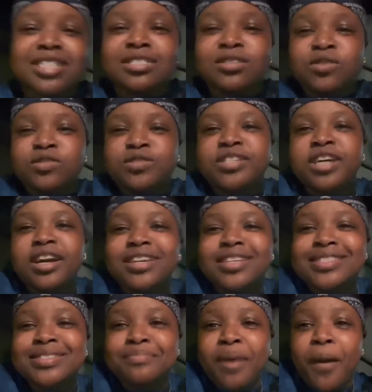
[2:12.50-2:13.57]
Told y'all,
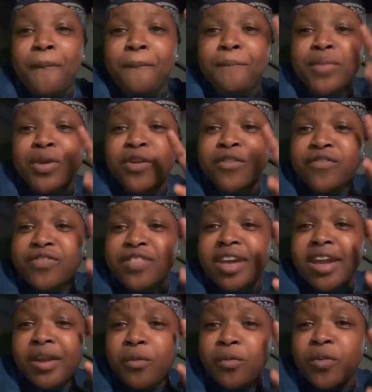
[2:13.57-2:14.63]
it's my
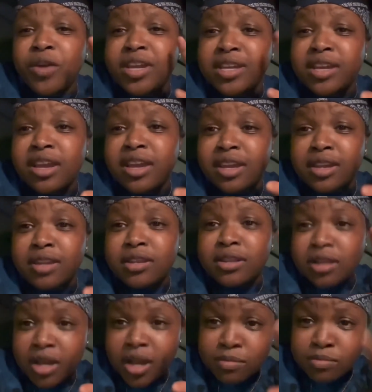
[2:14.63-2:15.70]
birthday weekend.
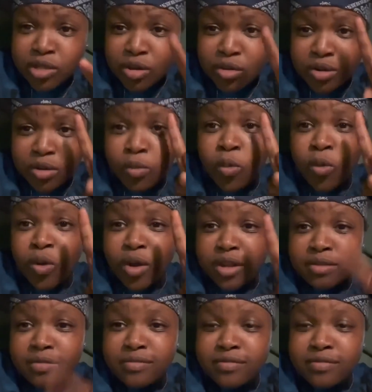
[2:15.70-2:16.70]
I'm turning one.